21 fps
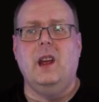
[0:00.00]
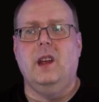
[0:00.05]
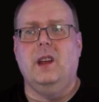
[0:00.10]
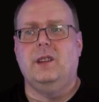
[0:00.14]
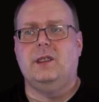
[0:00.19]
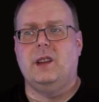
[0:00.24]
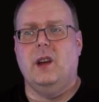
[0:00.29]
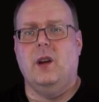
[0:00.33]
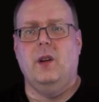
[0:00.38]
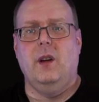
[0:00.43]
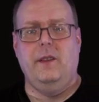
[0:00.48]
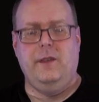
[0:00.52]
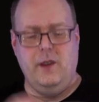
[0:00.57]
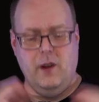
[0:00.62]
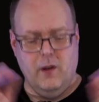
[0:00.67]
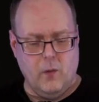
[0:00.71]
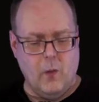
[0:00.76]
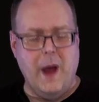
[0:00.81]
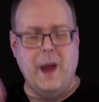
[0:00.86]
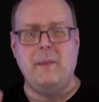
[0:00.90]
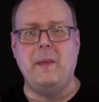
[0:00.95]
So if you're
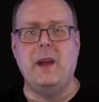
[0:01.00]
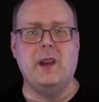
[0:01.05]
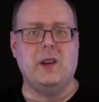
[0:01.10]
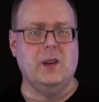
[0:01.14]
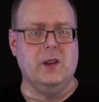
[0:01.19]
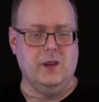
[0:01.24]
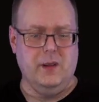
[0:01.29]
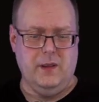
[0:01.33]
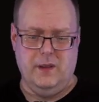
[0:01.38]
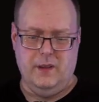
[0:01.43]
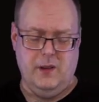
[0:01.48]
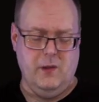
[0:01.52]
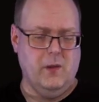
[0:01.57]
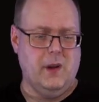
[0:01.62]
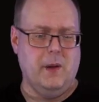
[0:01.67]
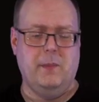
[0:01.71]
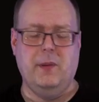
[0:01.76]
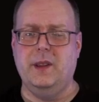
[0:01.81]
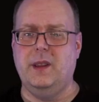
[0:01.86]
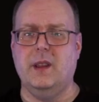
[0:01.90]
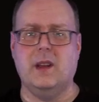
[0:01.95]
a winemaker, you
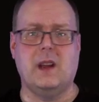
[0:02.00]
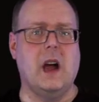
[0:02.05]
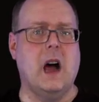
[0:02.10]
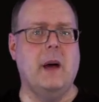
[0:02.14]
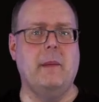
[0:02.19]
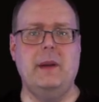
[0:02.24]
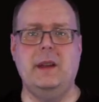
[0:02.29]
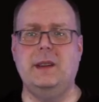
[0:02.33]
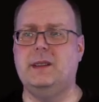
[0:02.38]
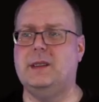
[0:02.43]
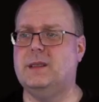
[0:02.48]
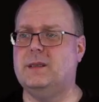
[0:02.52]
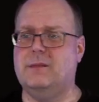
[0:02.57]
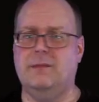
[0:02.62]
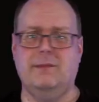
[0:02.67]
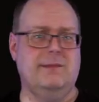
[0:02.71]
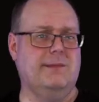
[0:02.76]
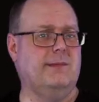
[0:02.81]
want to put in the comments,